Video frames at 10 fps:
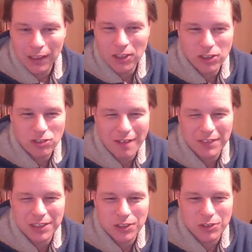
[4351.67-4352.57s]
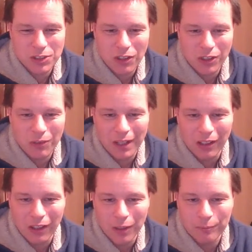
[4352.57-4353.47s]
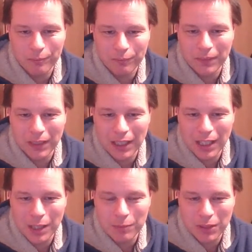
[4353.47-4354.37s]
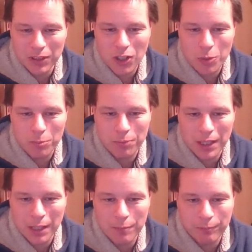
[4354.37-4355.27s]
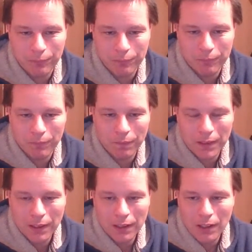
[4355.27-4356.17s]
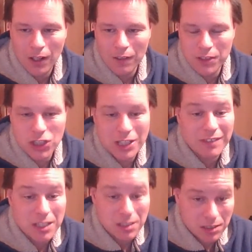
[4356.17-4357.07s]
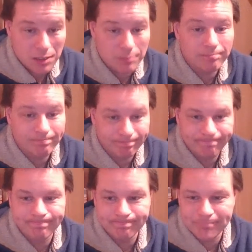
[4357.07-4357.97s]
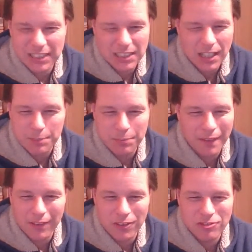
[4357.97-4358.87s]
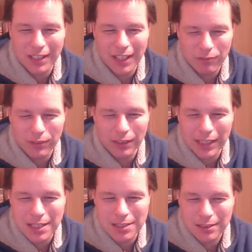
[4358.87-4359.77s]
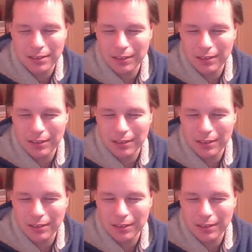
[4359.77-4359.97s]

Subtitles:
Used to travel to Scotland quite a lot and go up over the Cheviots. It's a nice part of the country, that really is.